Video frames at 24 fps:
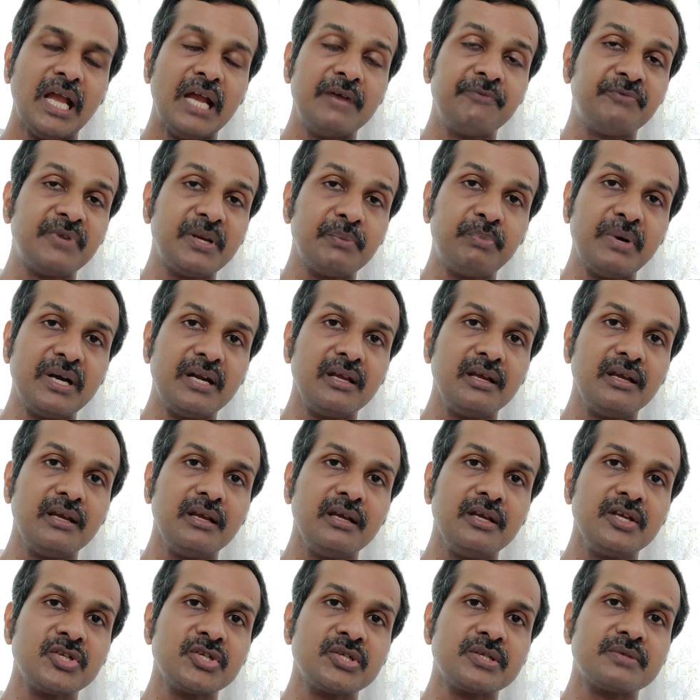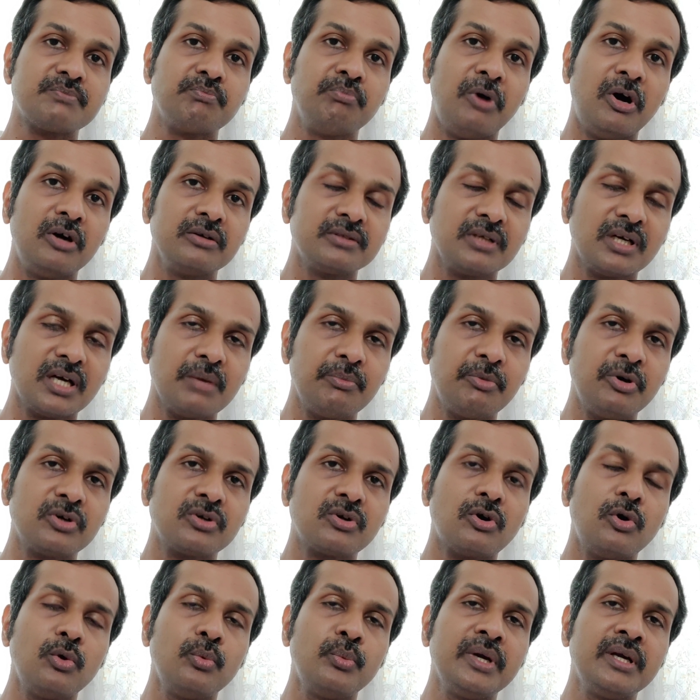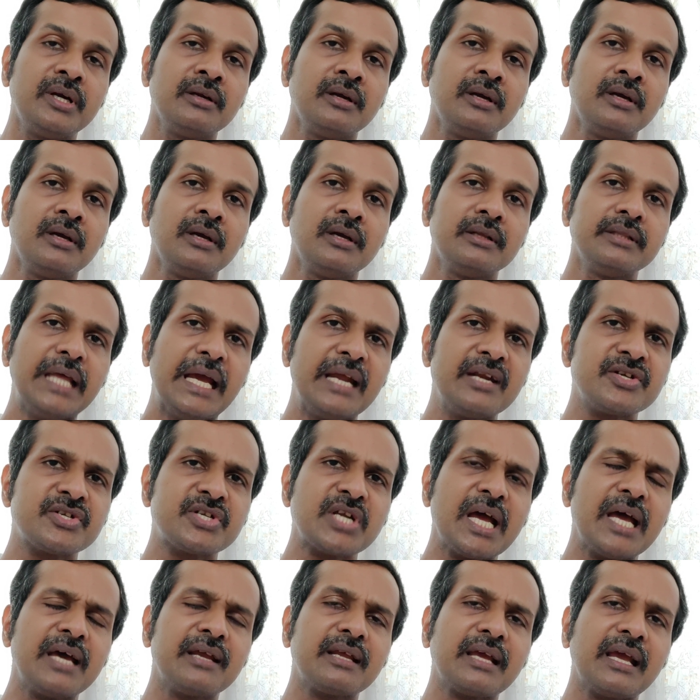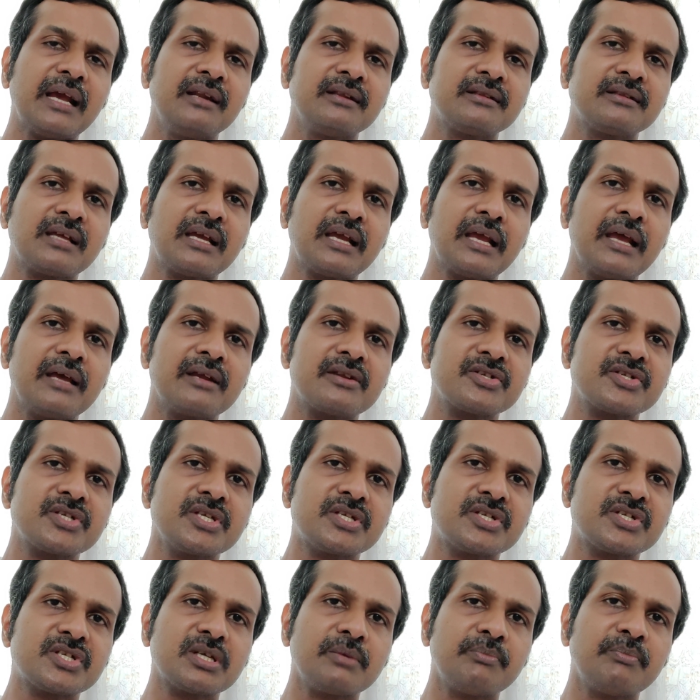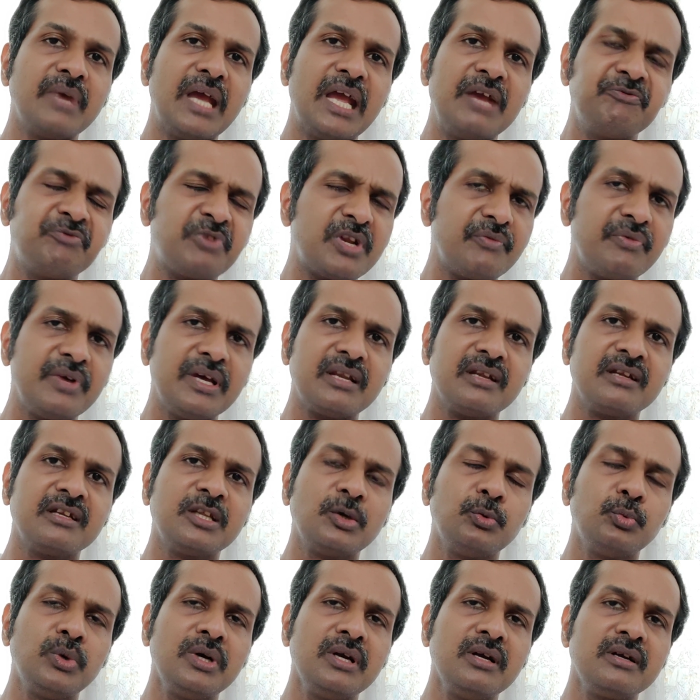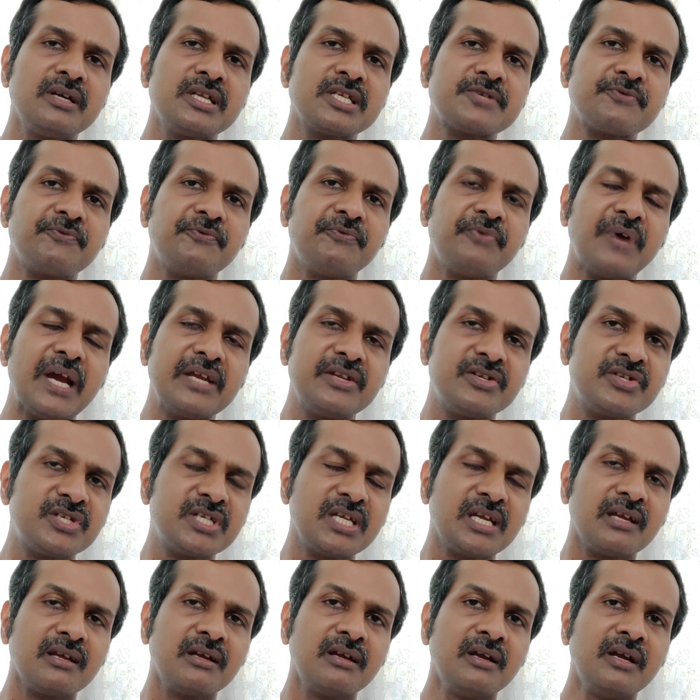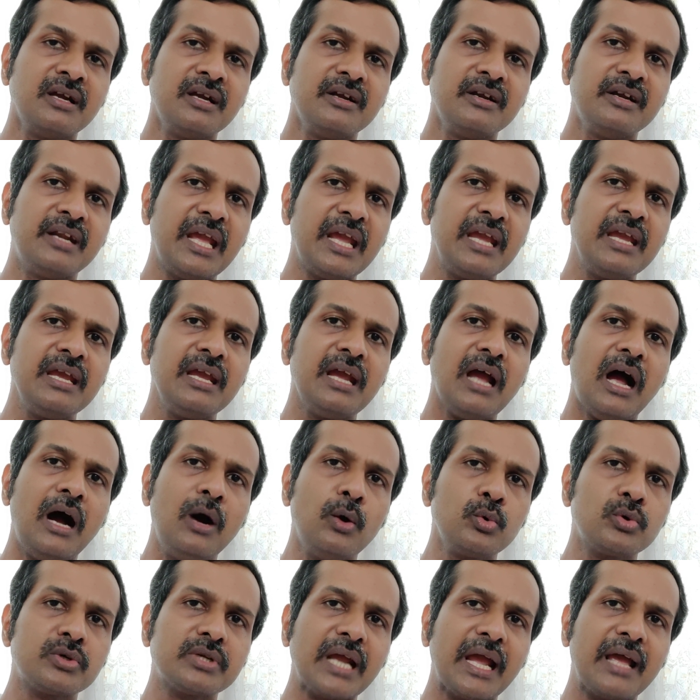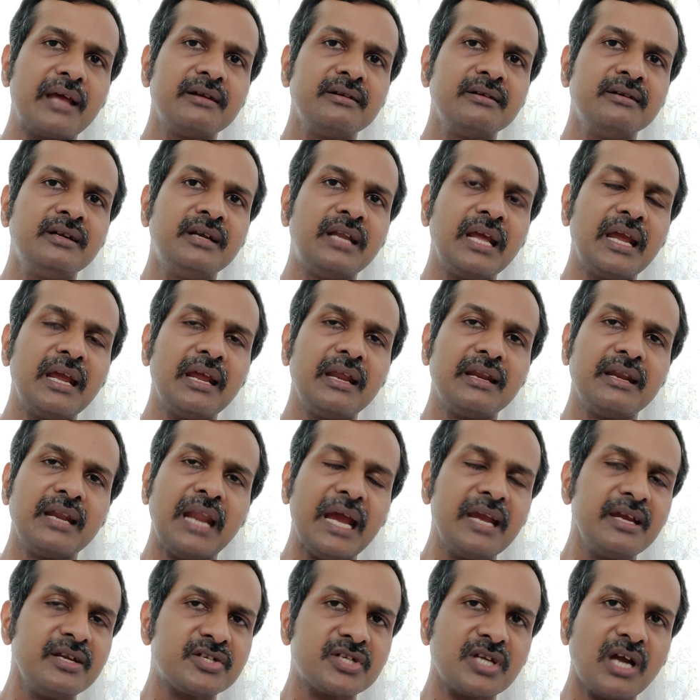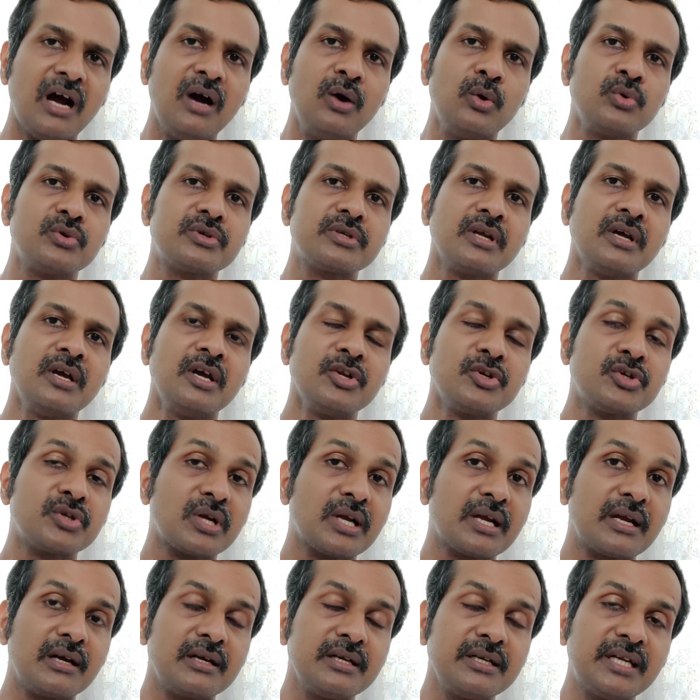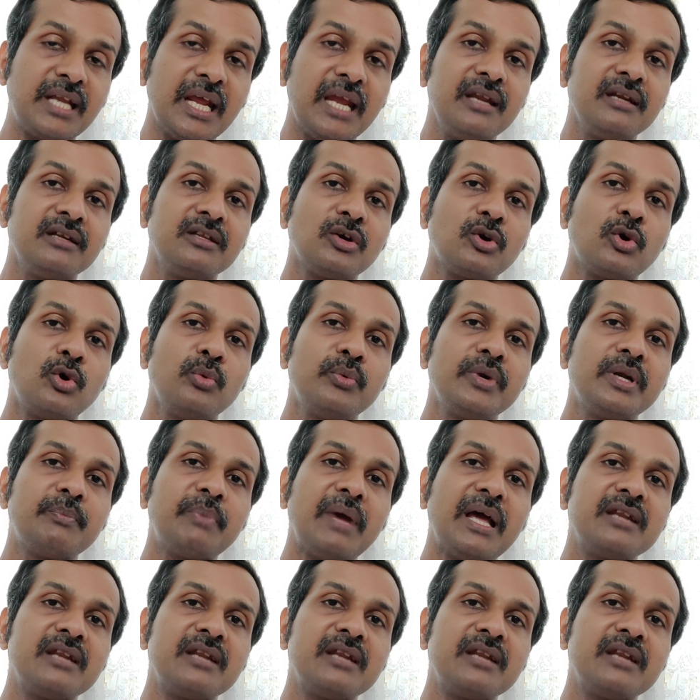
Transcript: Everybody is bothered about COVID. The entire healthcare system everywhere in the world is fighting day out and day, night out to contain the COVID